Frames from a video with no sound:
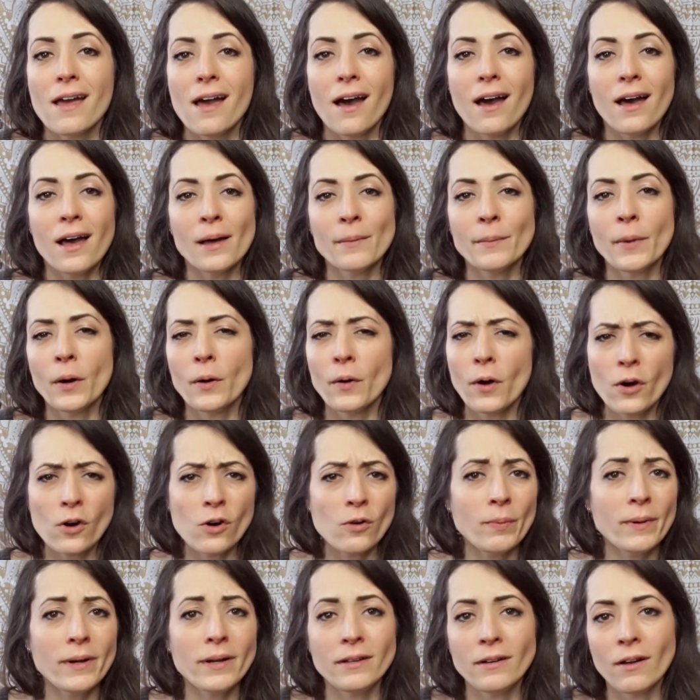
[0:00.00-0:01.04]

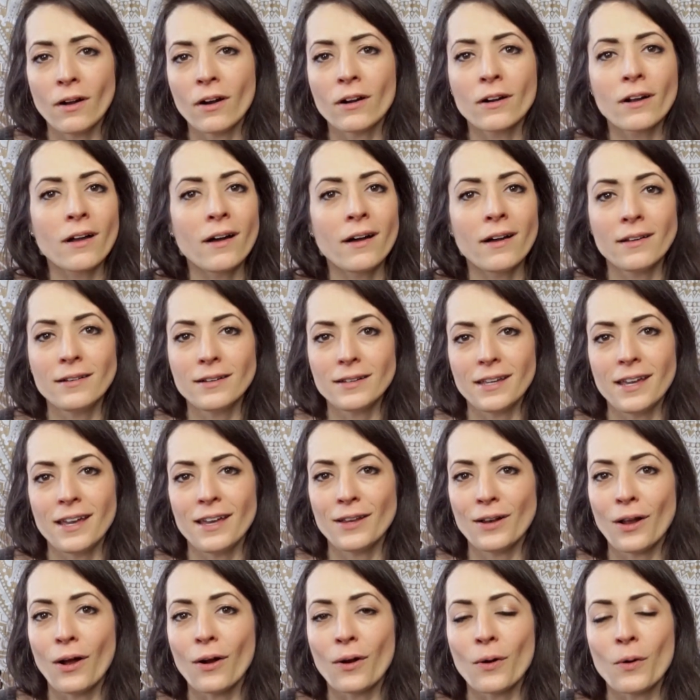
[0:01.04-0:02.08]
Jojoba and argan,
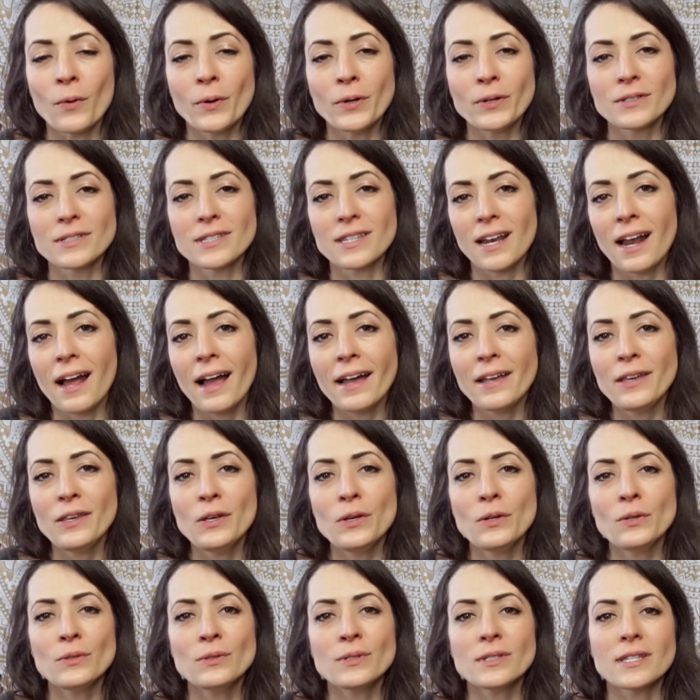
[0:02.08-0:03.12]
again, are oils that I
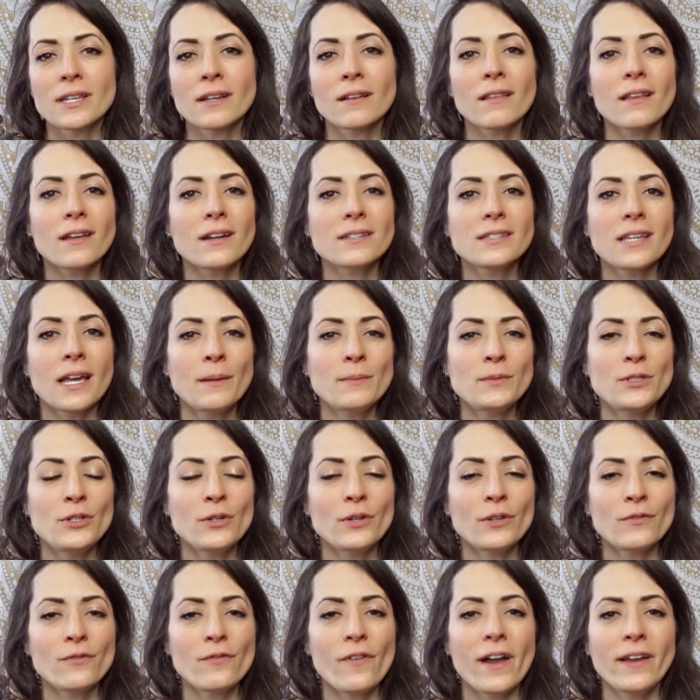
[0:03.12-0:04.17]
use, and a lot of times you
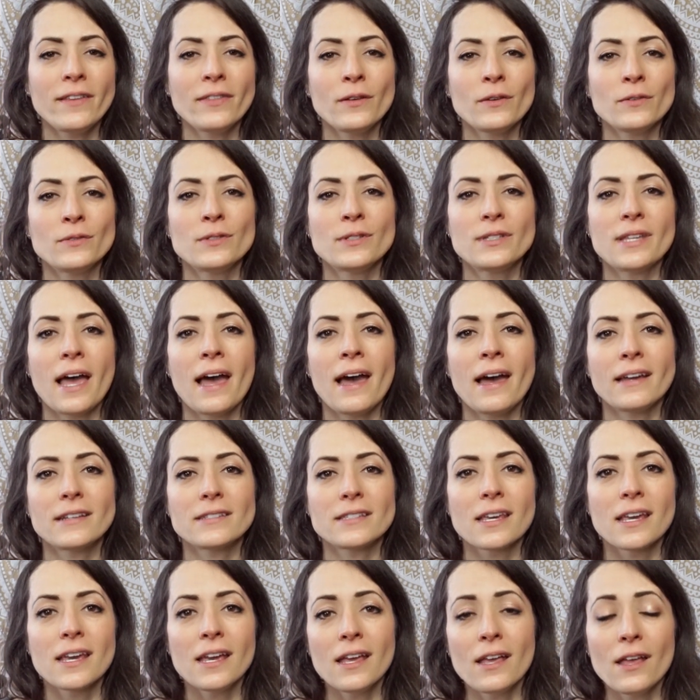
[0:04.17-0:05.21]
can find those
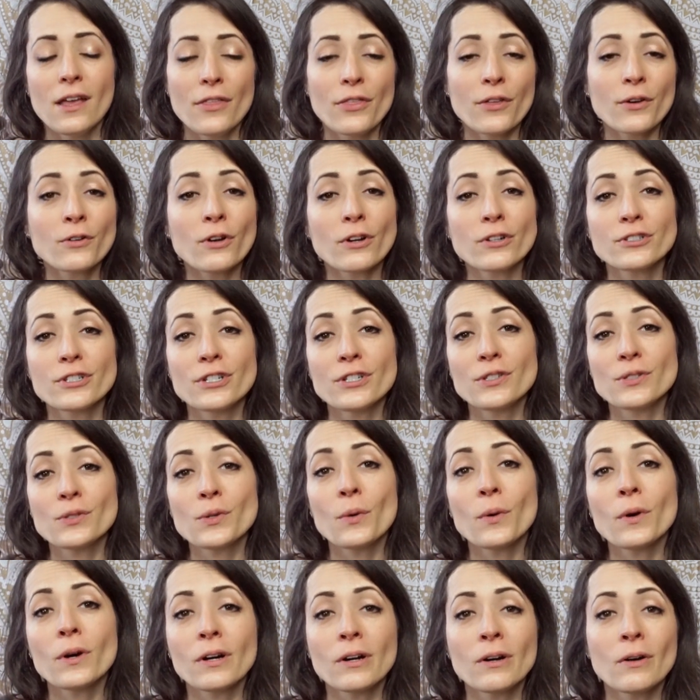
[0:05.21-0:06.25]
at the grocery
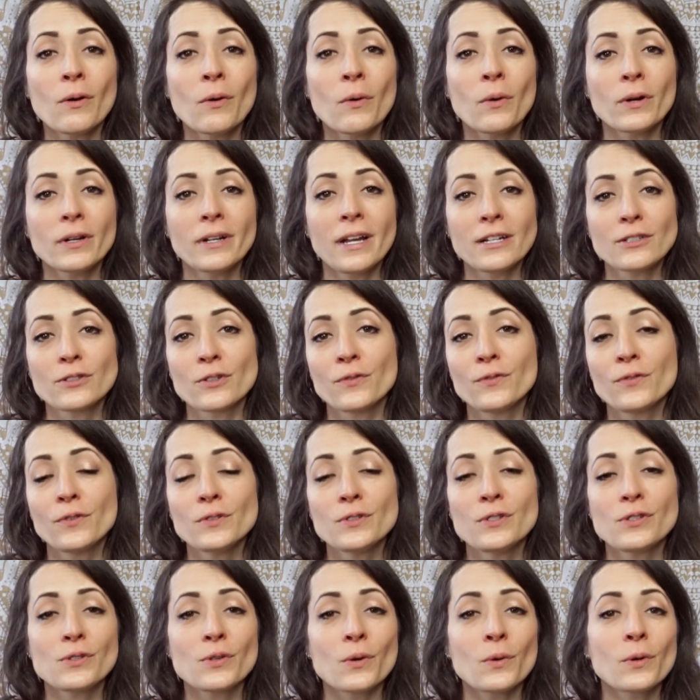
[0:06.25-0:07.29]
store or natural
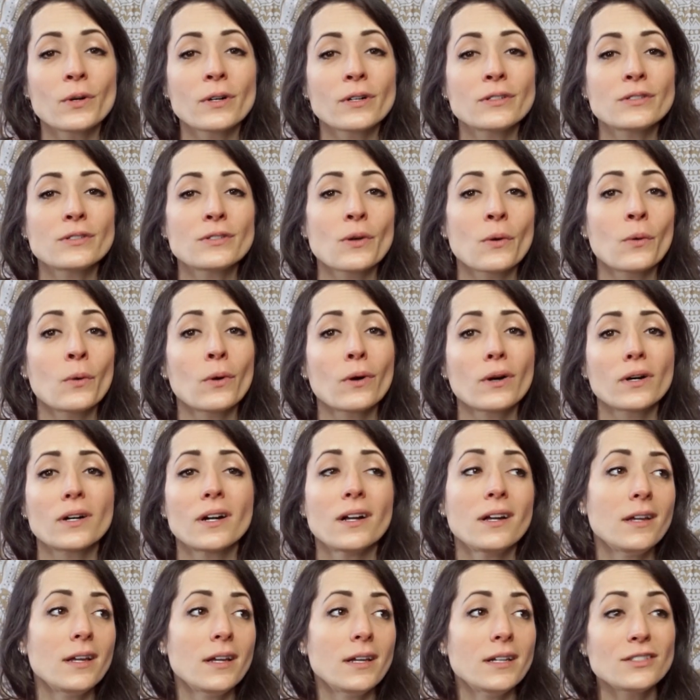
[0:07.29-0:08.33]
food stores
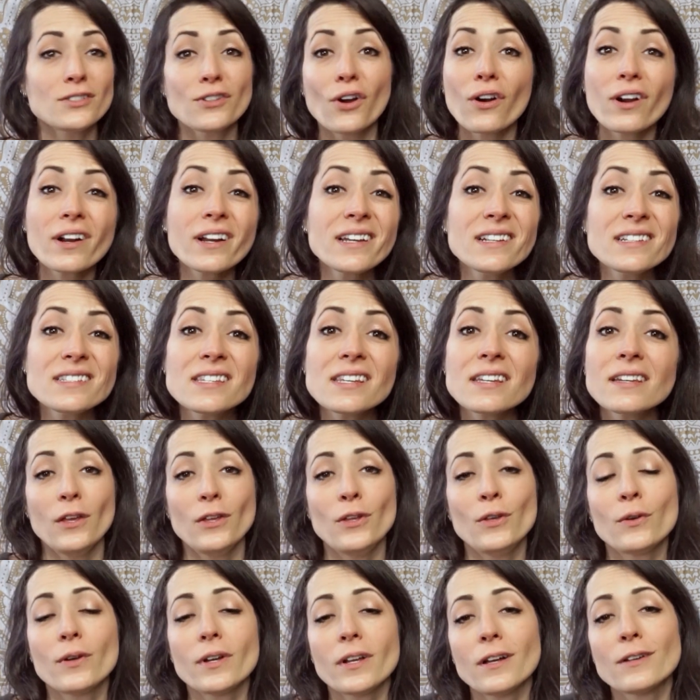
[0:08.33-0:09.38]
or Target.
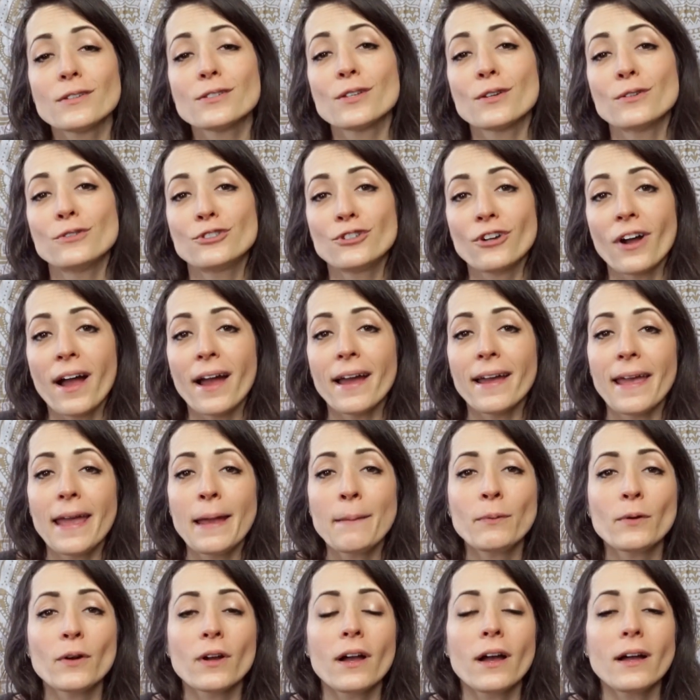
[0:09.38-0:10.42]
You could also try
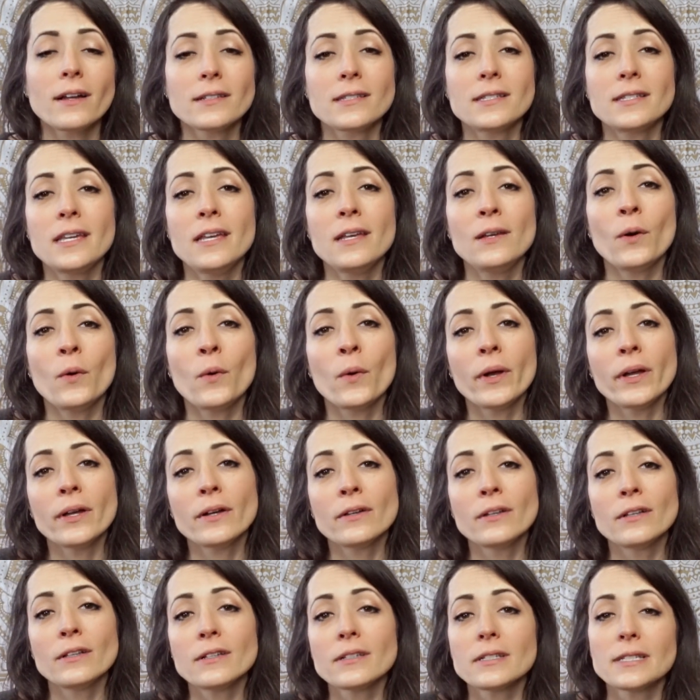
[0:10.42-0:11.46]
apricot seed
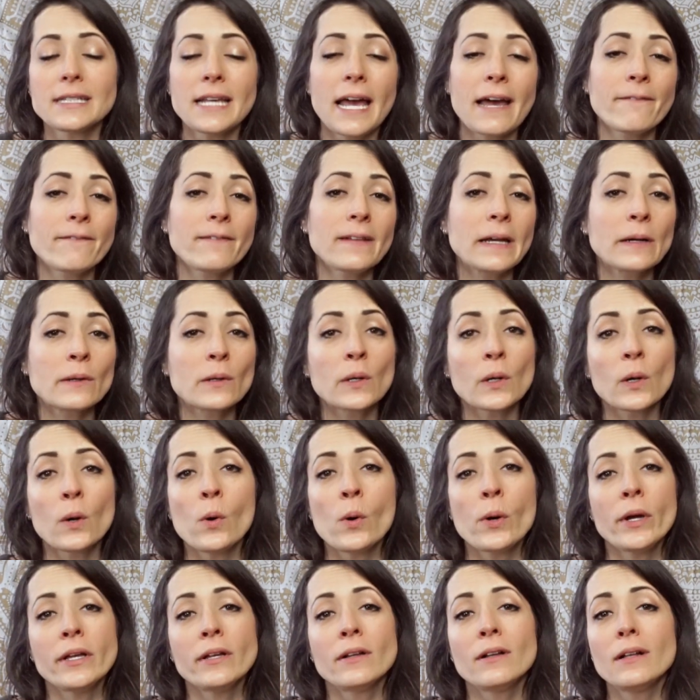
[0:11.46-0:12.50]
oil, safflower
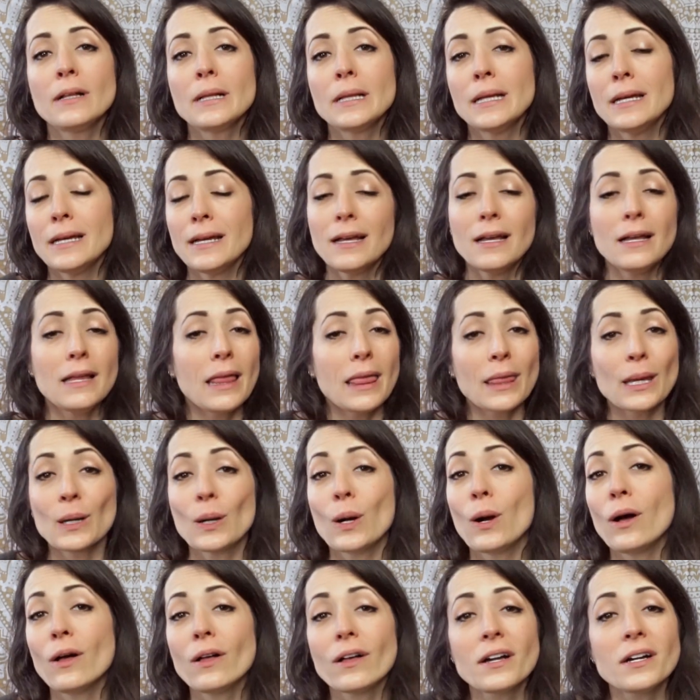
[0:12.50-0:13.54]
oil. There
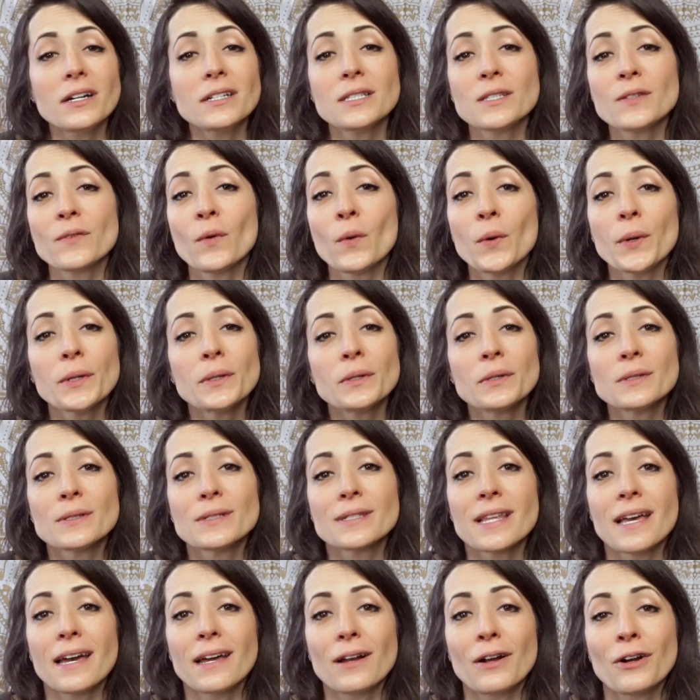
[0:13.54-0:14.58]
are all kinds of
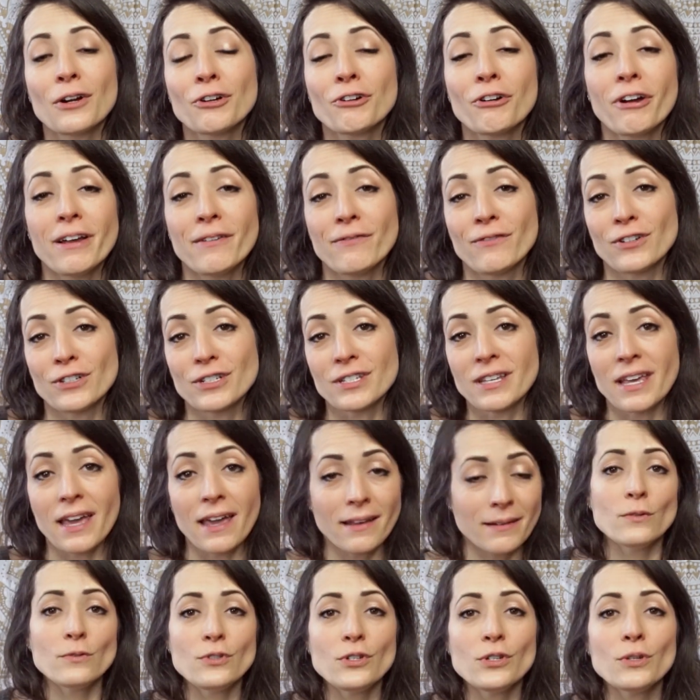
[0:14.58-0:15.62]
oils that are great for skin.
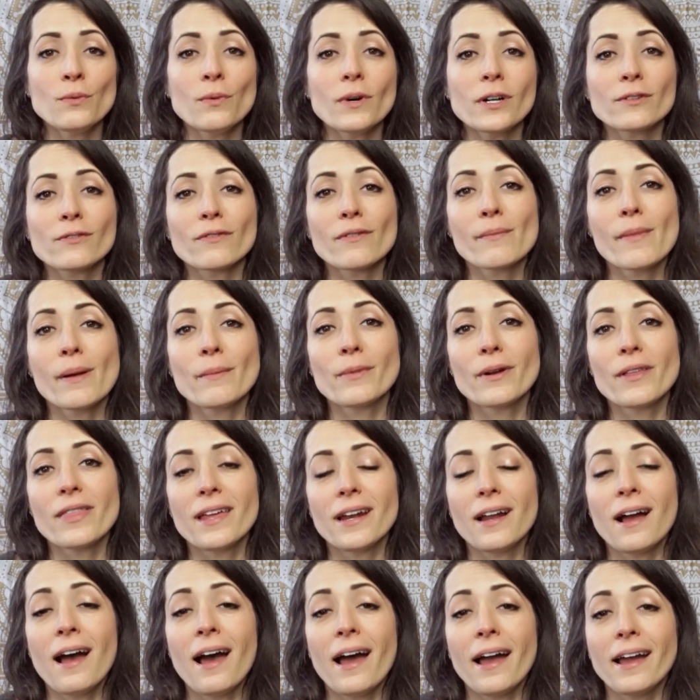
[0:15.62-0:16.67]
You do want to remember
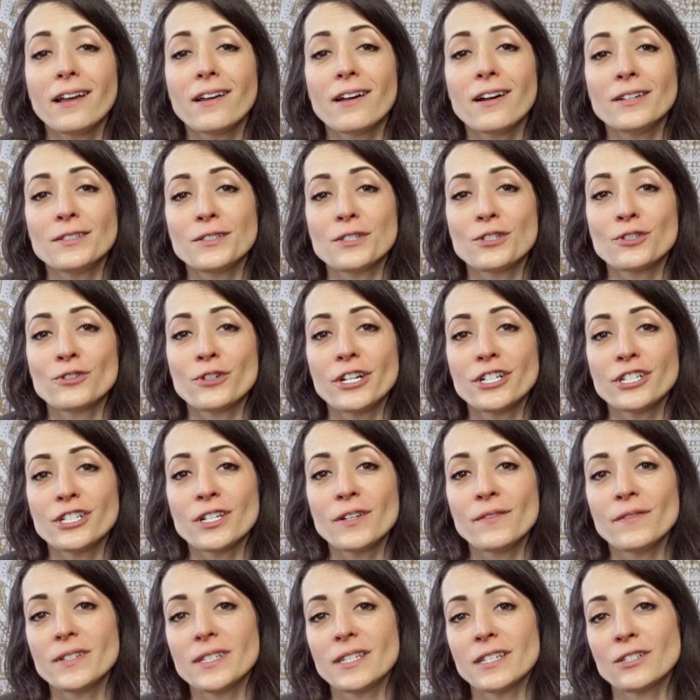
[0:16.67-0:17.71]
that a high
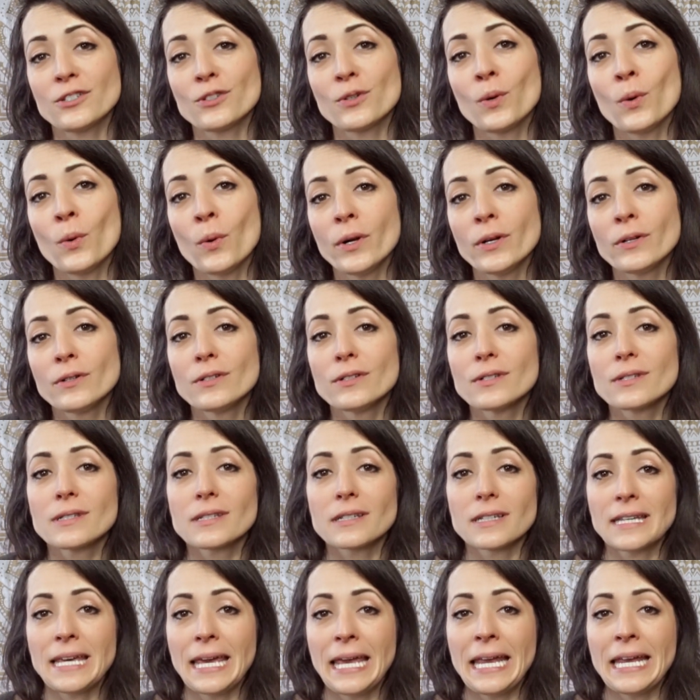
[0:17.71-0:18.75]
concentration of essential
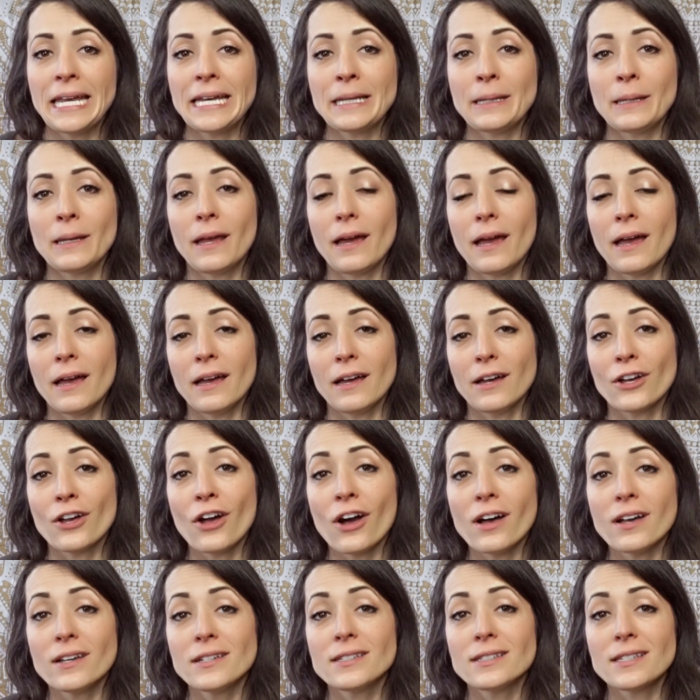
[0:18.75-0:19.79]
oils can
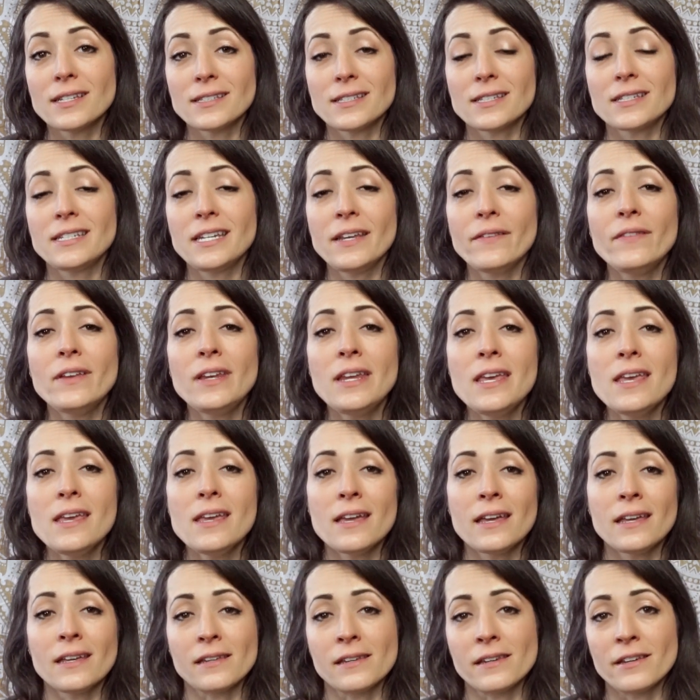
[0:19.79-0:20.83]
cause sensitivity
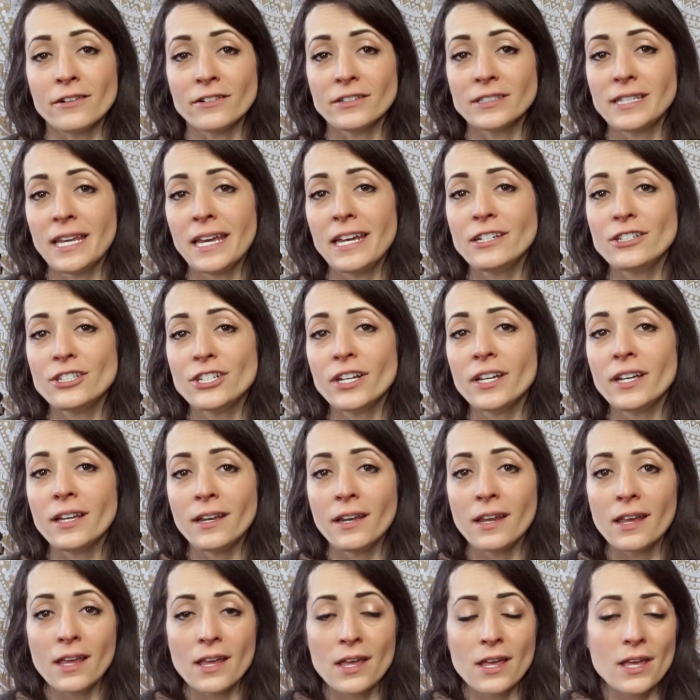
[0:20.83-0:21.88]
and
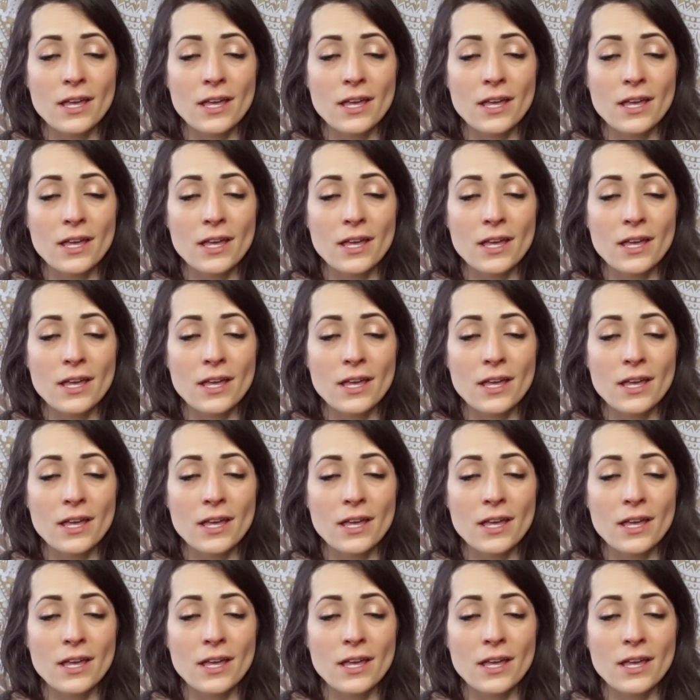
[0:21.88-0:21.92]
irritation,